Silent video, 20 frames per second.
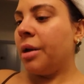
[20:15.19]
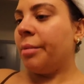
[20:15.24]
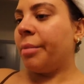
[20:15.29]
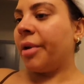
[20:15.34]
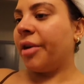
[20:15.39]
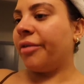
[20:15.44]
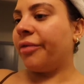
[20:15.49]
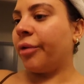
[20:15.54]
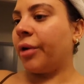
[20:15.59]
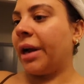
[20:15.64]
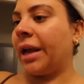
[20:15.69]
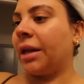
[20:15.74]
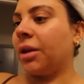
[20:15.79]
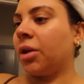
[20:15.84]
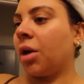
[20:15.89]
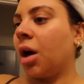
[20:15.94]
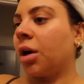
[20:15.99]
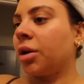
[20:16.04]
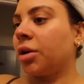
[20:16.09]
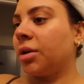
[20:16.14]
but for a
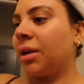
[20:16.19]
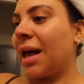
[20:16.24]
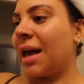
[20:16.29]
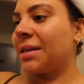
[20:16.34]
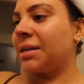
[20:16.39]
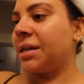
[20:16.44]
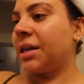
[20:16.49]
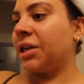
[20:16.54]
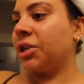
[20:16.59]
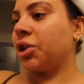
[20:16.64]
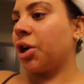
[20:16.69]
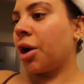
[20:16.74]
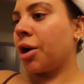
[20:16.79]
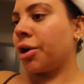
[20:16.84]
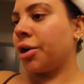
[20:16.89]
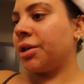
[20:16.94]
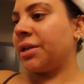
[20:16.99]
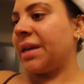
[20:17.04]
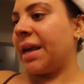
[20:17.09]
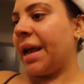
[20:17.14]
longer lasting
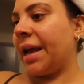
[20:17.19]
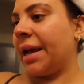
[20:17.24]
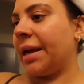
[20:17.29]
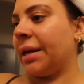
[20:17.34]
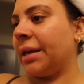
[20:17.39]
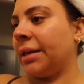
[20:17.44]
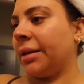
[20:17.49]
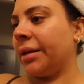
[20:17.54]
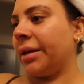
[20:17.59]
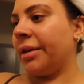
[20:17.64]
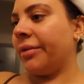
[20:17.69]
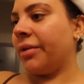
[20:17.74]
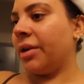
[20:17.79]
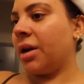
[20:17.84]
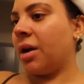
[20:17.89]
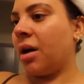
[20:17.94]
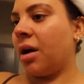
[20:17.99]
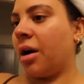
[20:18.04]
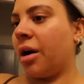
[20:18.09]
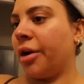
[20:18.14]
darker tan, leave
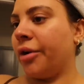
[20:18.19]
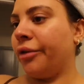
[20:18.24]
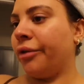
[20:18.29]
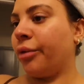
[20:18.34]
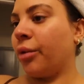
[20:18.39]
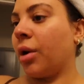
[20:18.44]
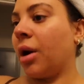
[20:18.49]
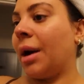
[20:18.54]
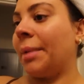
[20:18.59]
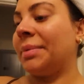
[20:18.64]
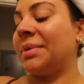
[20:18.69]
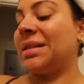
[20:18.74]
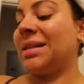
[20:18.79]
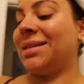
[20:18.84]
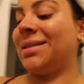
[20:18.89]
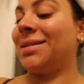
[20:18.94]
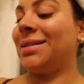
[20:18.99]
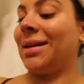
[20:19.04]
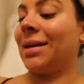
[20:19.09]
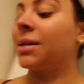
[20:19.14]
it on for up to
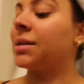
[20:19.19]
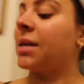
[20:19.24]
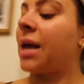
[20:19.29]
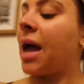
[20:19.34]
6